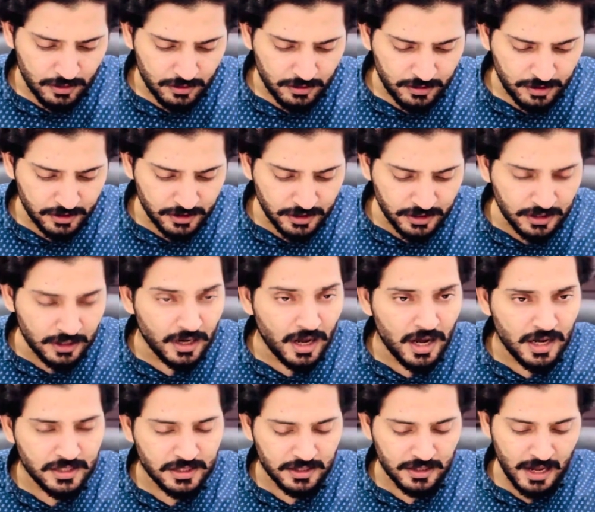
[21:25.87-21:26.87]
third
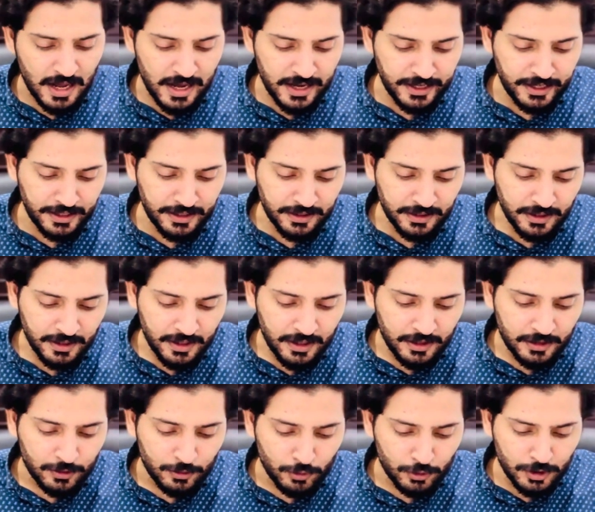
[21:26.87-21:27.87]
last line.
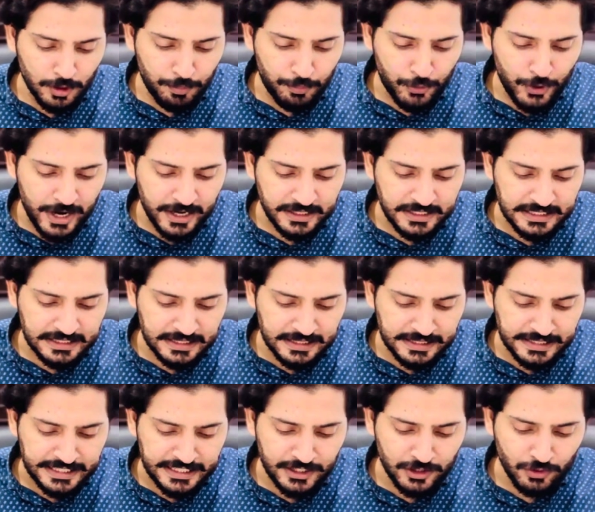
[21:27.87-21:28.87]
Though the
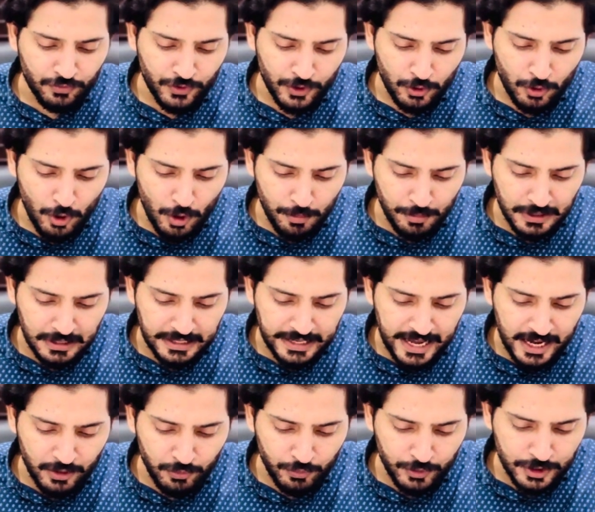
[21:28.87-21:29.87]
practical need of a common
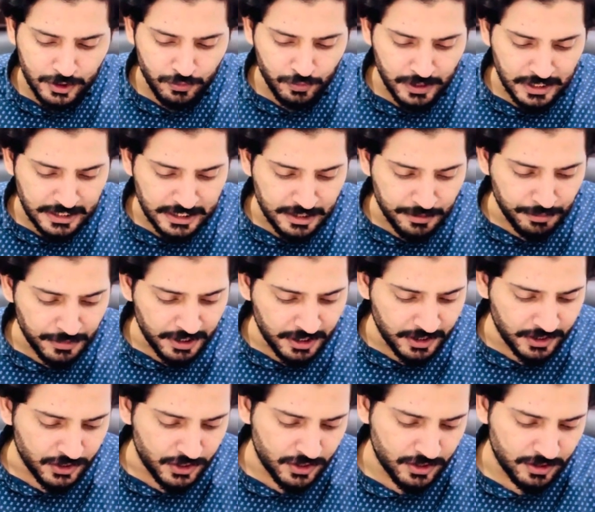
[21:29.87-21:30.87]
language will
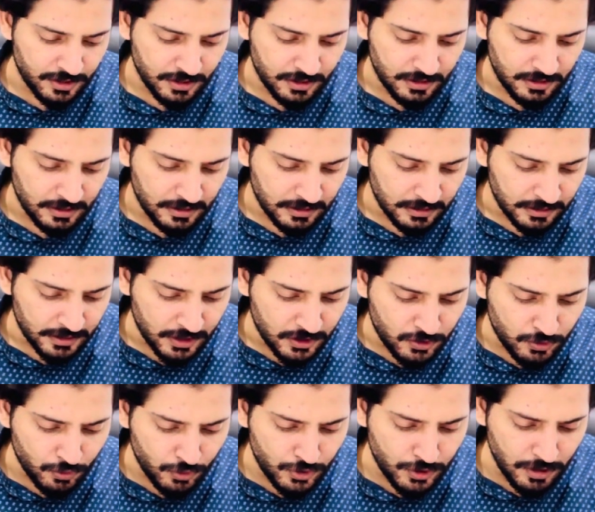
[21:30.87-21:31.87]
diminish, the
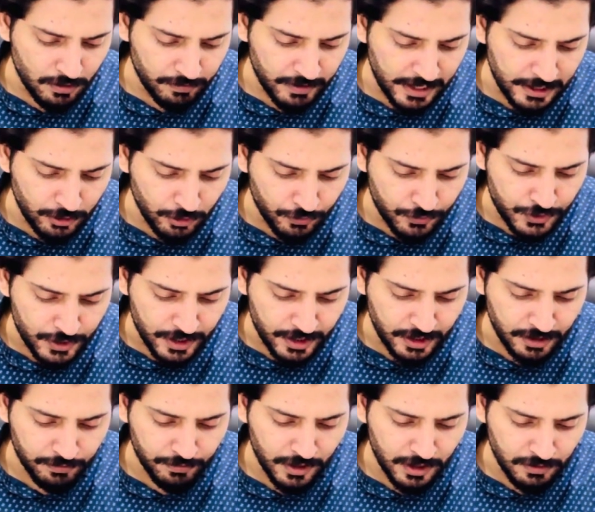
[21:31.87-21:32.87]
social value of
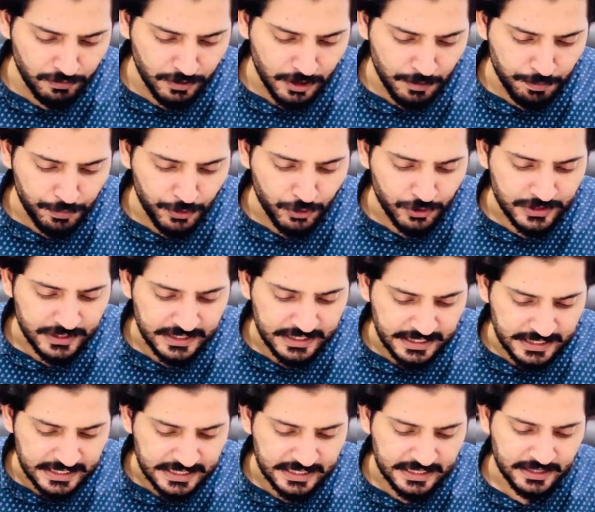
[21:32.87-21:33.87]
sharing one will
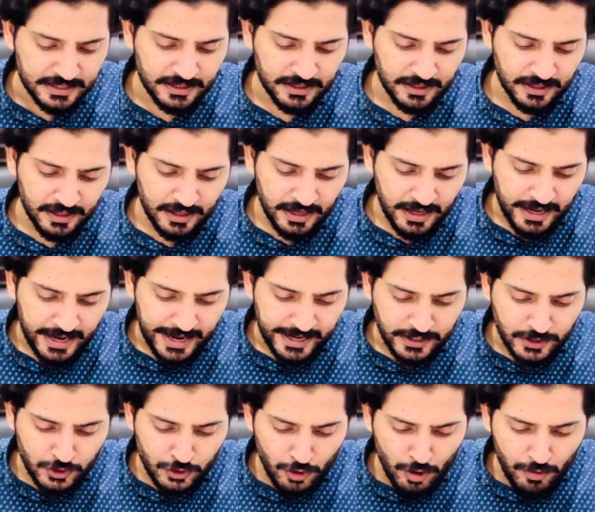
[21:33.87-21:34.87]
persist.
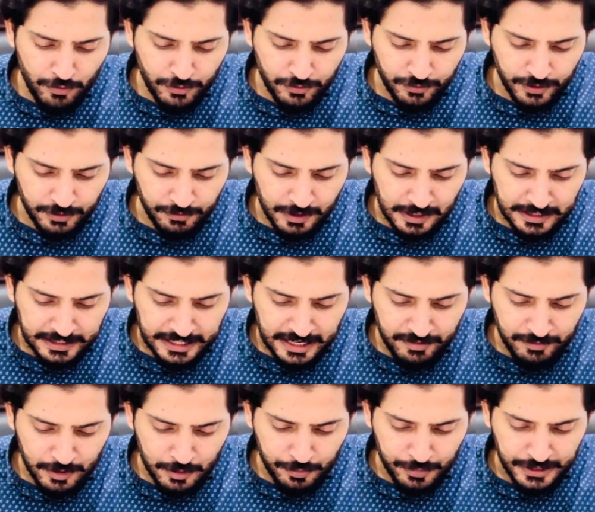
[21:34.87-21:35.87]
And software will
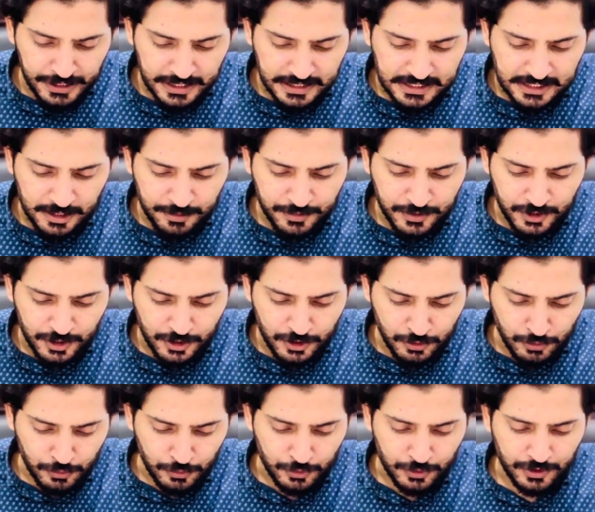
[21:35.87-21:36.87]
never be a
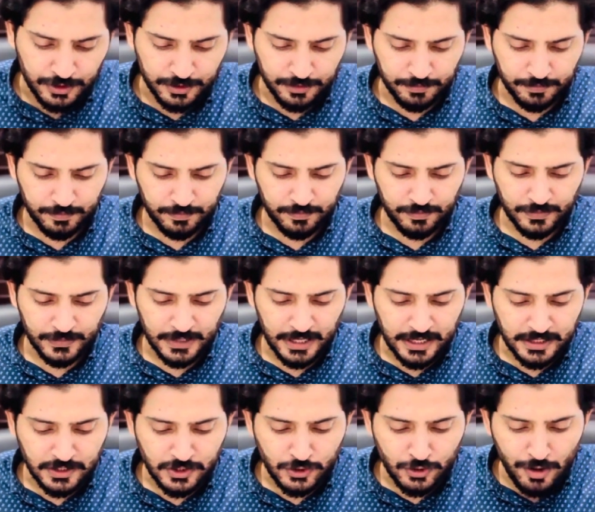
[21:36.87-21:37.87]
substitute.
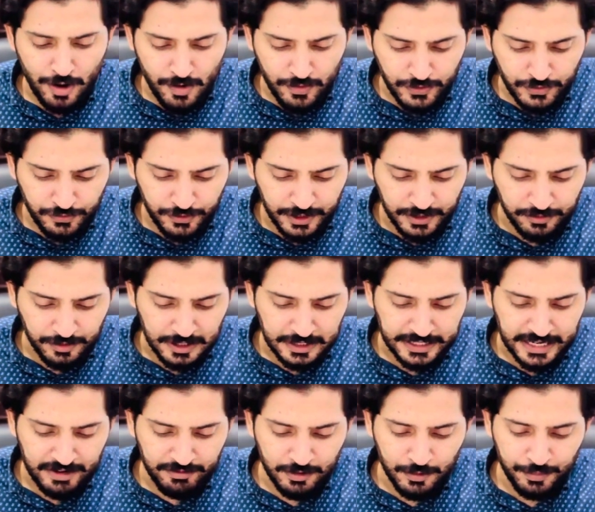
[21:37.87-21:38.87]
And software
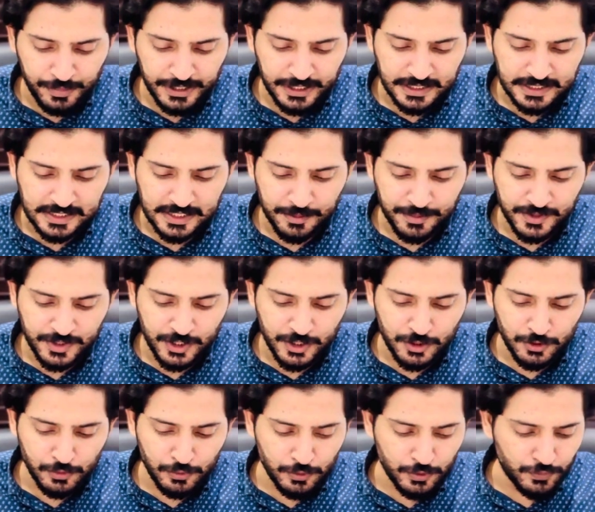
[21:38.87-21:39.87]
will never be a
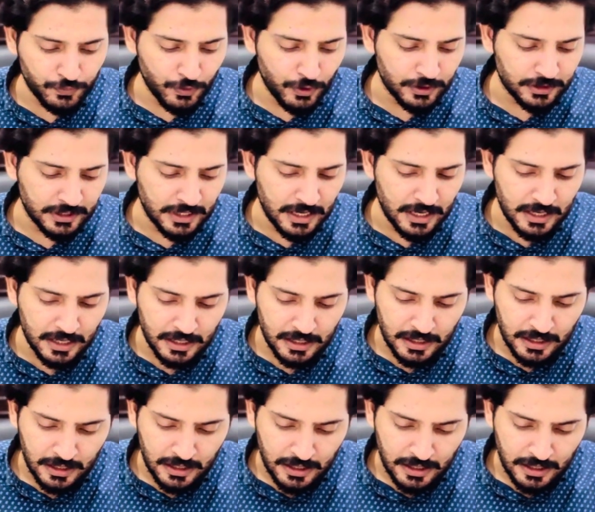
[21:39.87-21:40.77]
substitute for the